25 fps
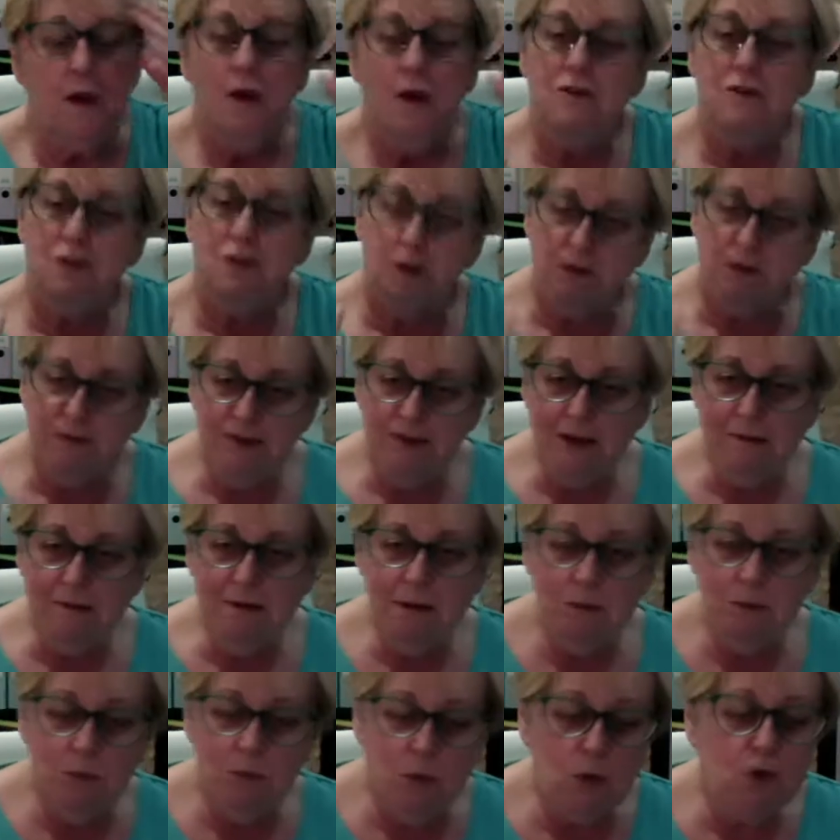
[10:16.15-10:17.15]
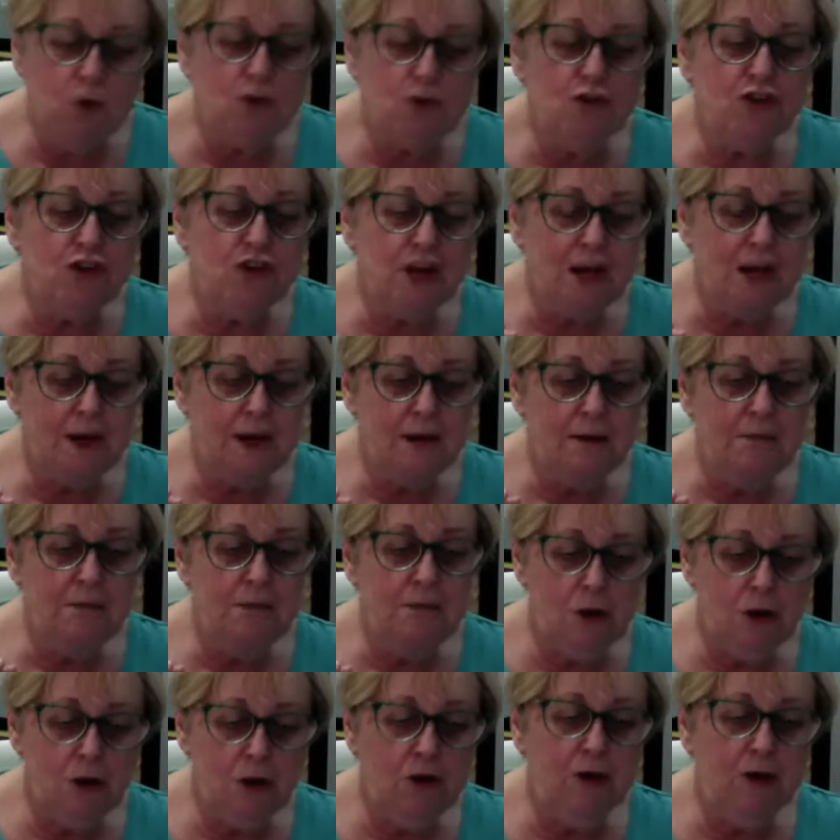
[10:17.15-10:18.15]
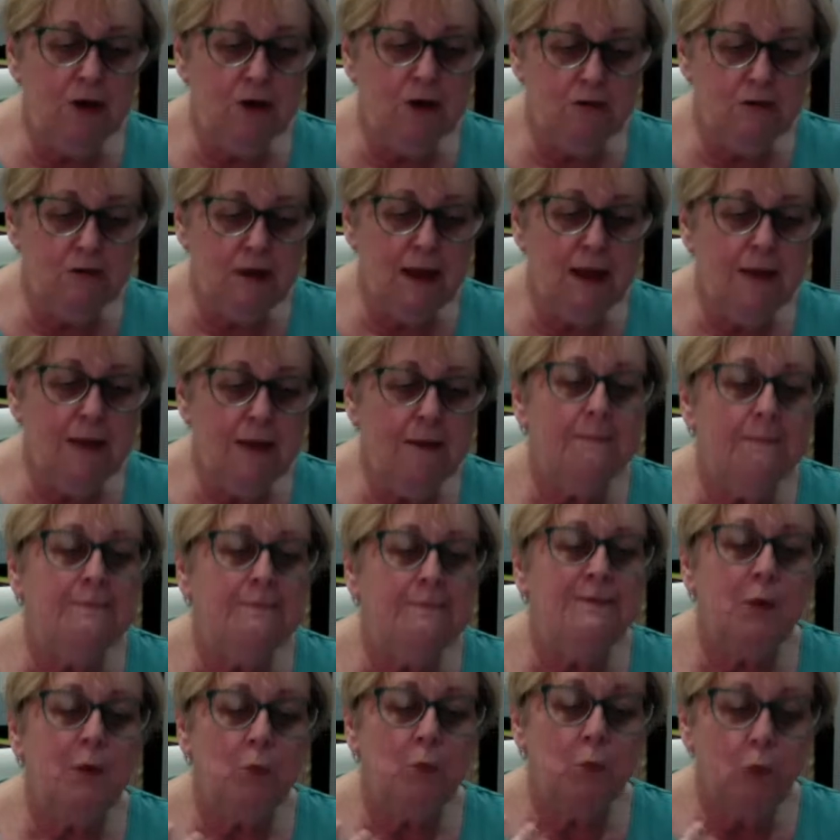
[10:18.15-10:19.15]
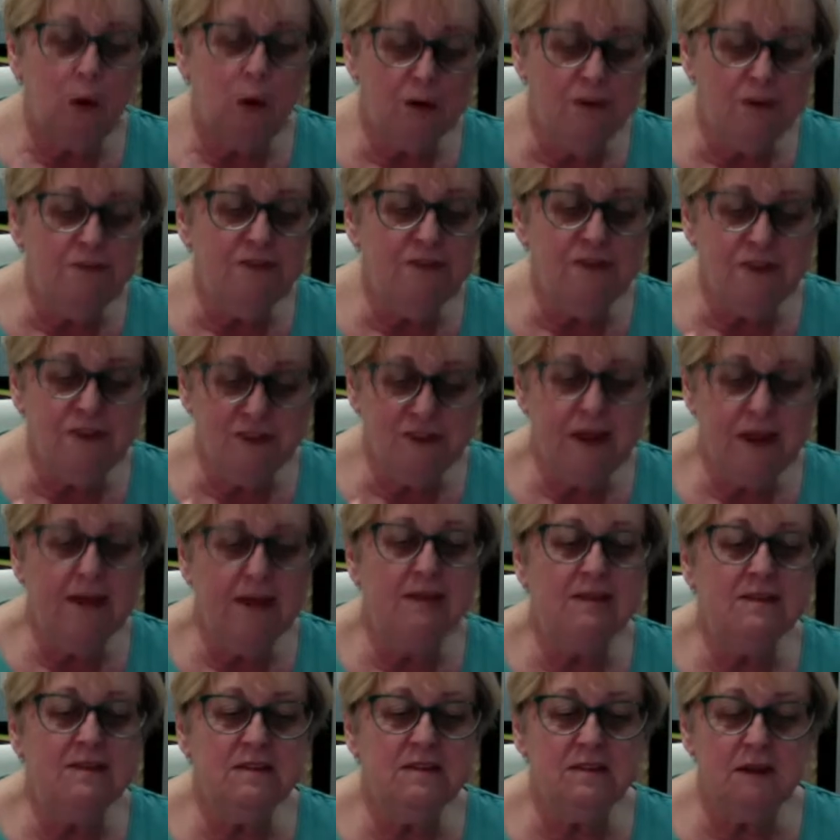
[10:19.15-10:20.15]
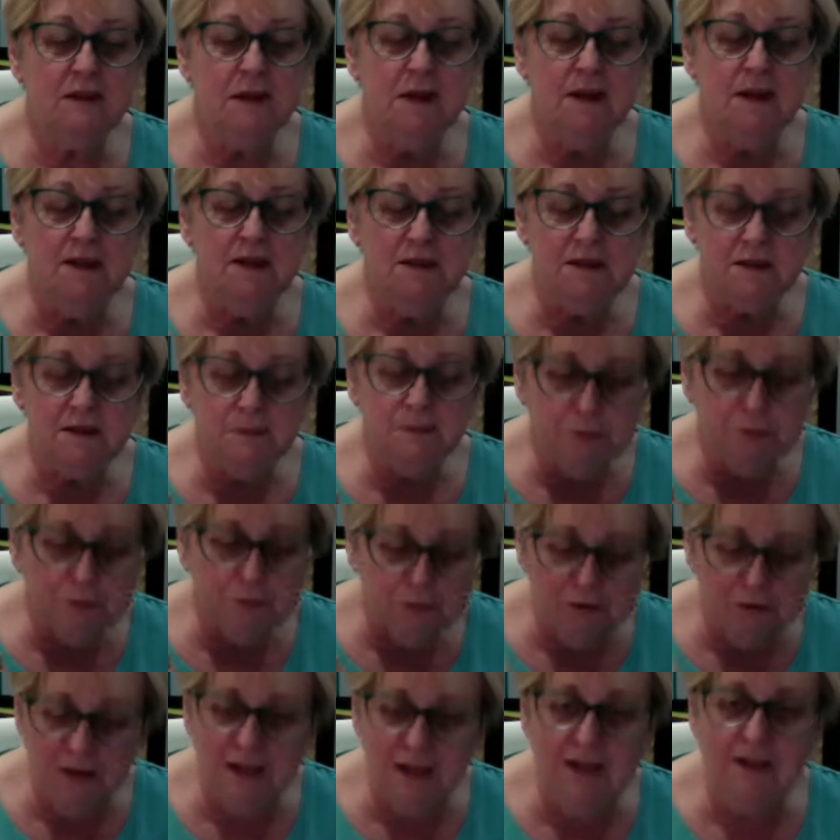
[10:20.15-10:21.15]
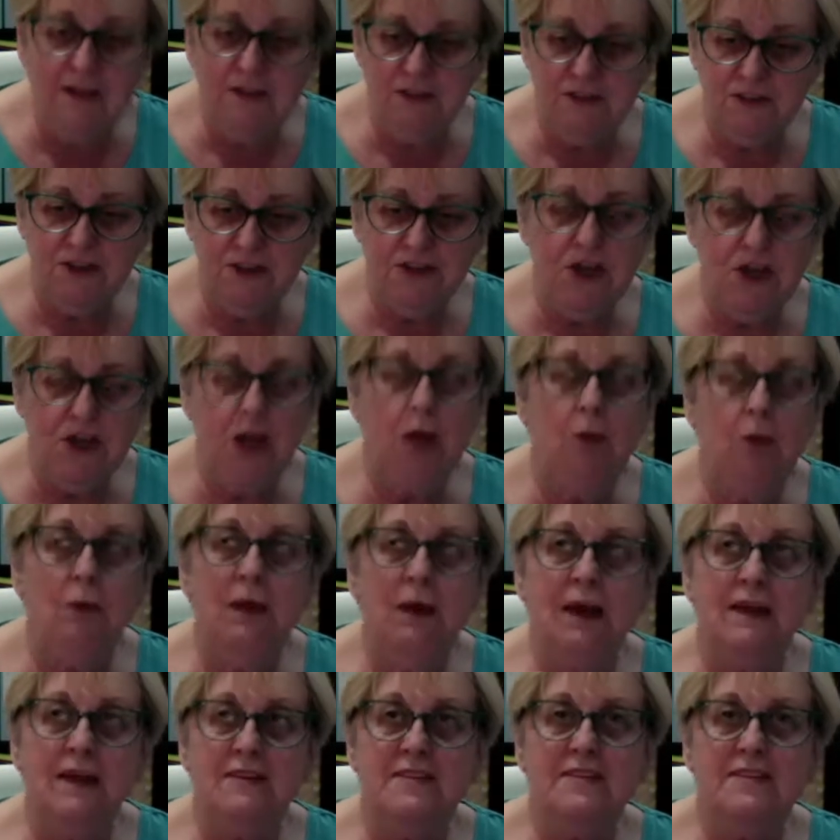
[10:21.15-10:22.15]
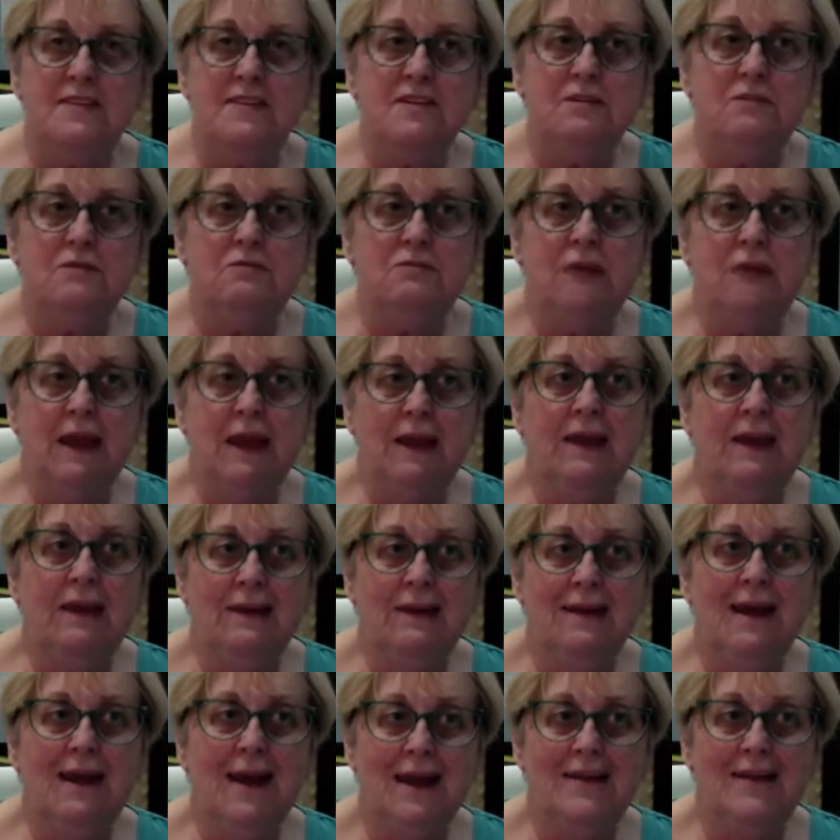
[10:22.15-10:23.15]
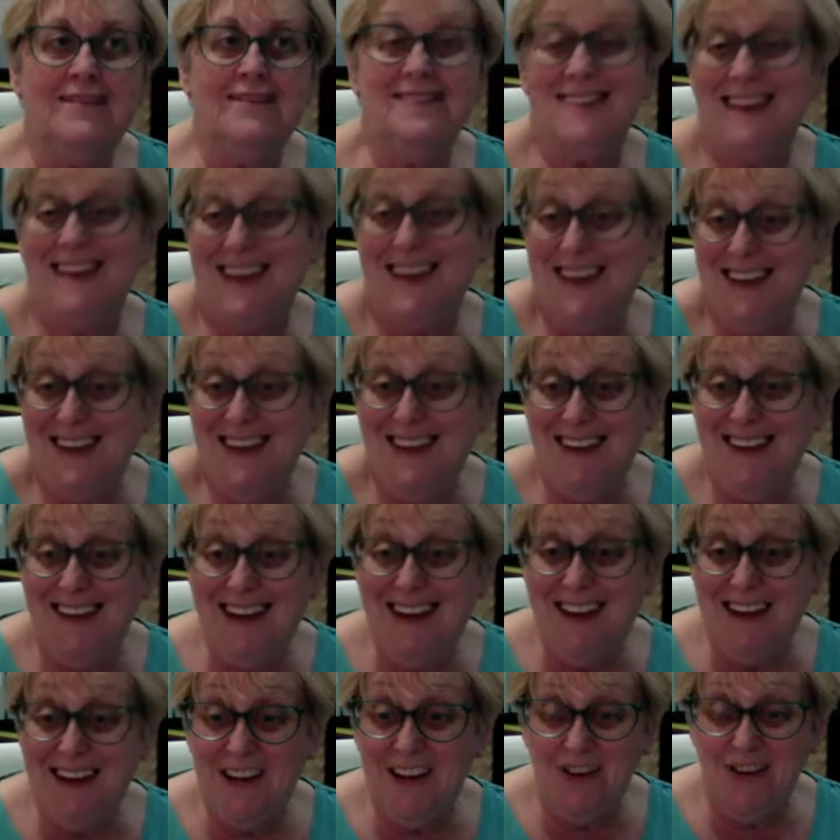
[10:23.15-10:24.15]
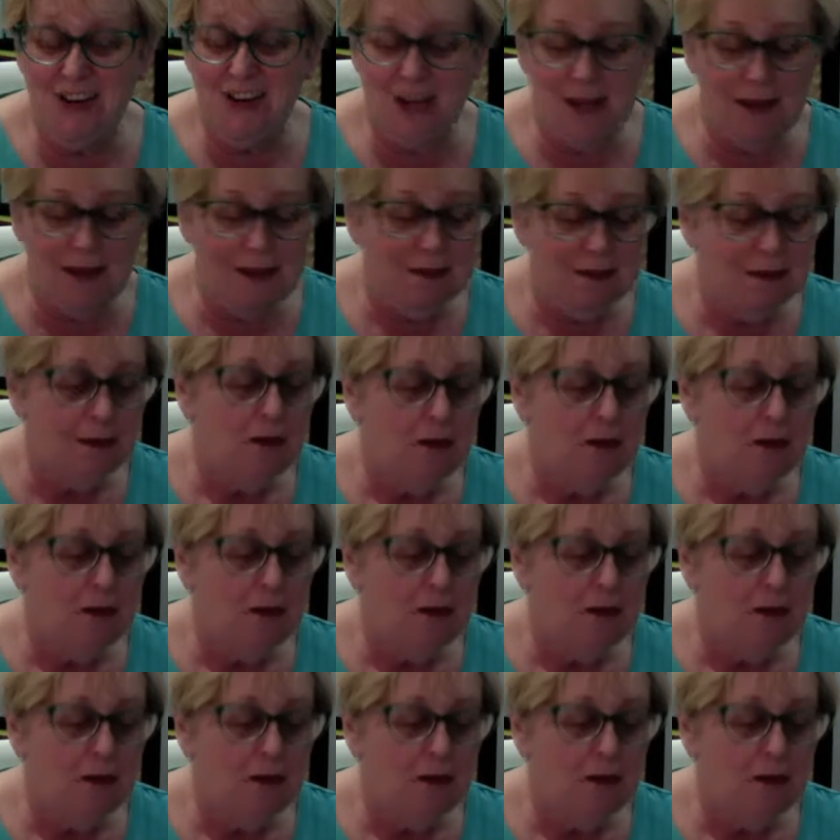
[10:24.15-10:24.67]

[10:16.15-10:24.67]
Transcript: So very much in Mercury, one of the things that is brilliant to do is to recognize the healing energy,